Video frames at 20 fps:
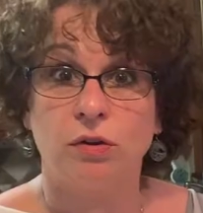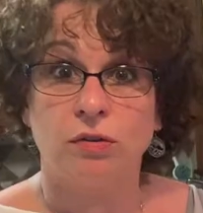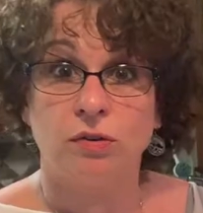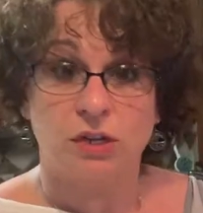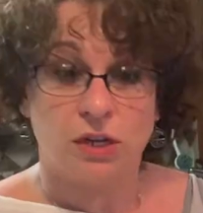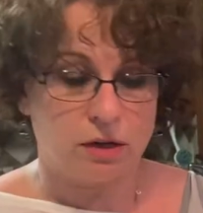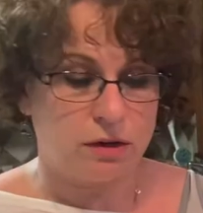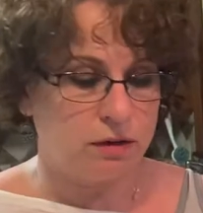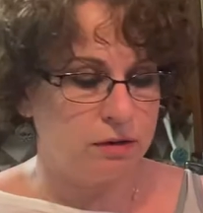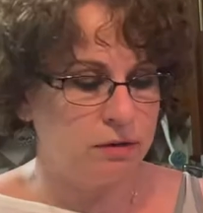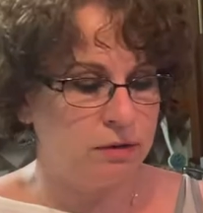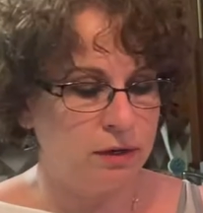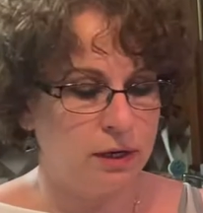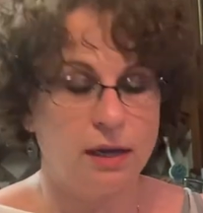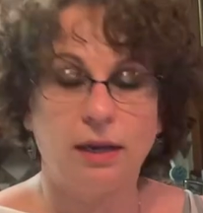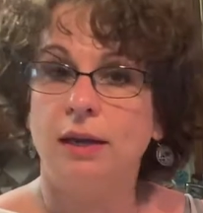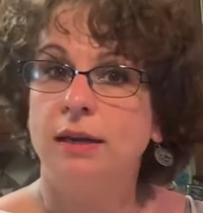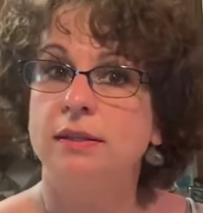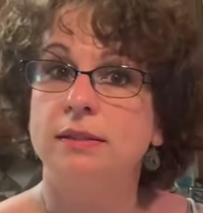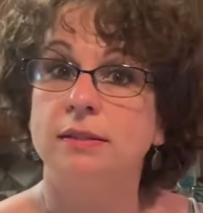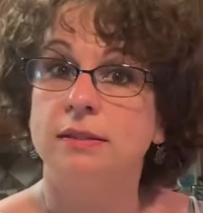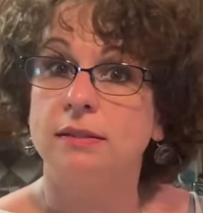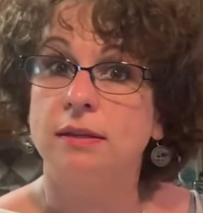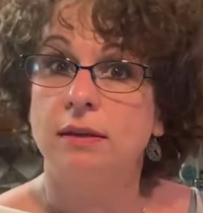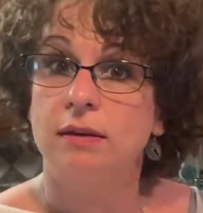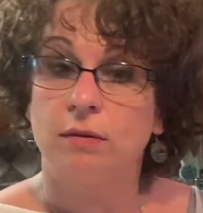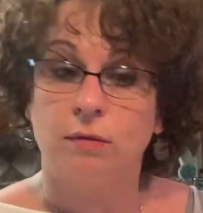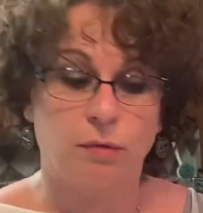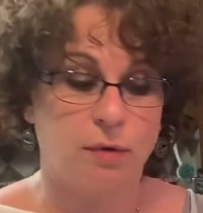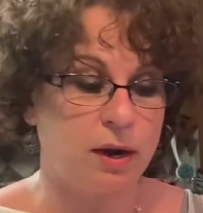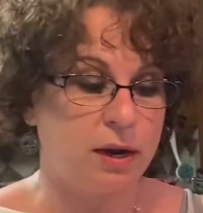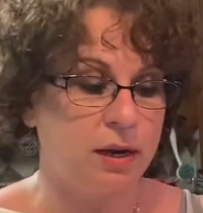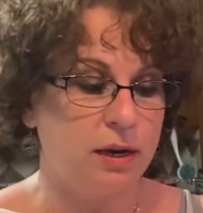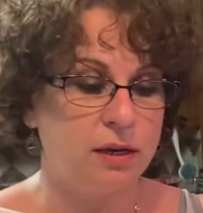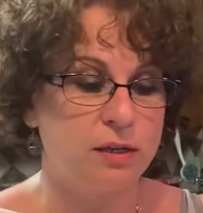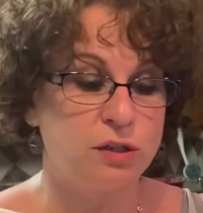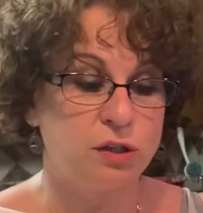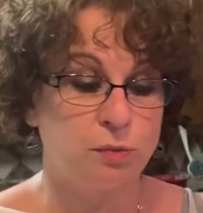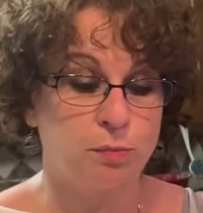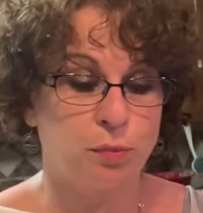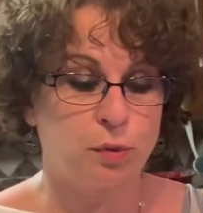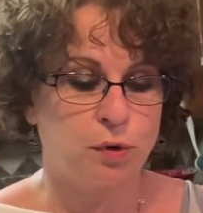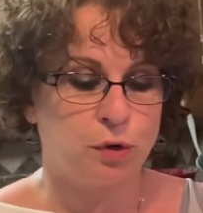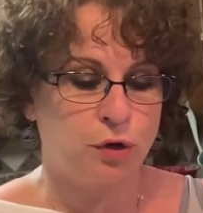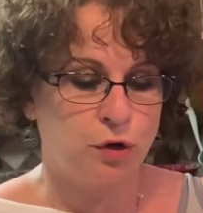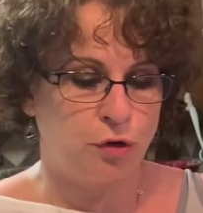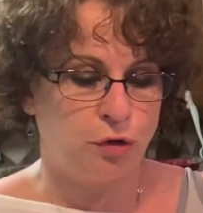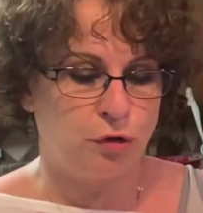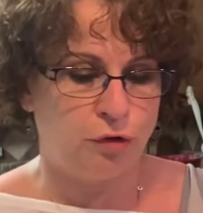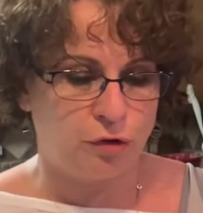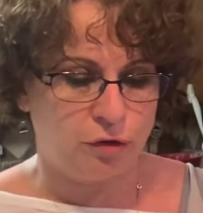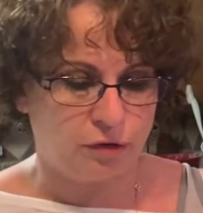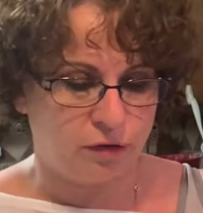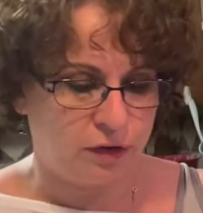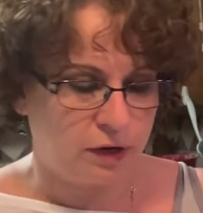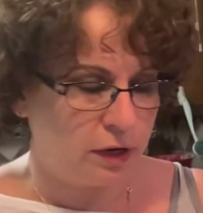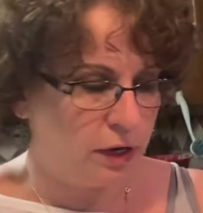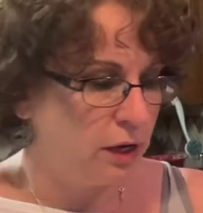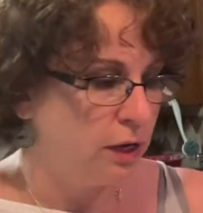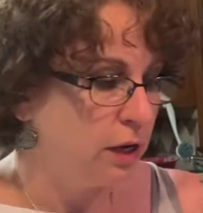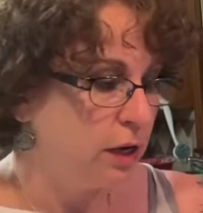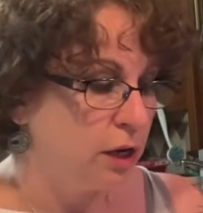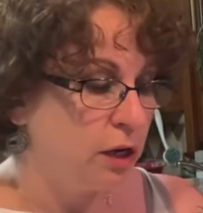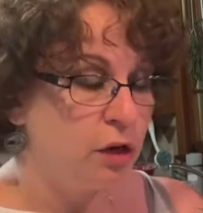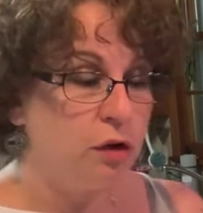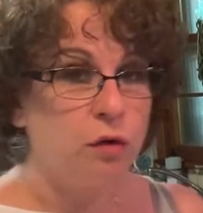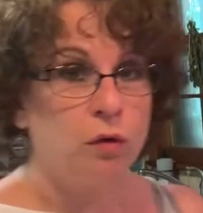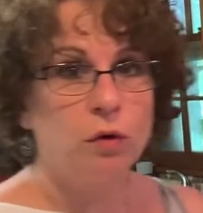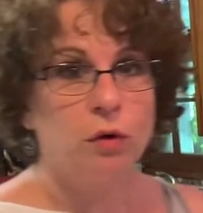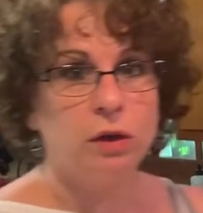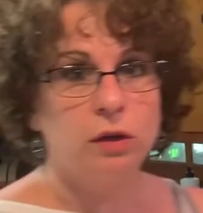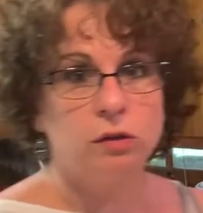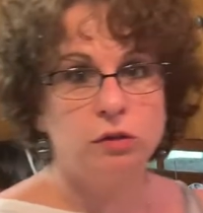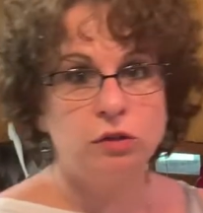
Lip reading: dough, it's ready to prove. You oil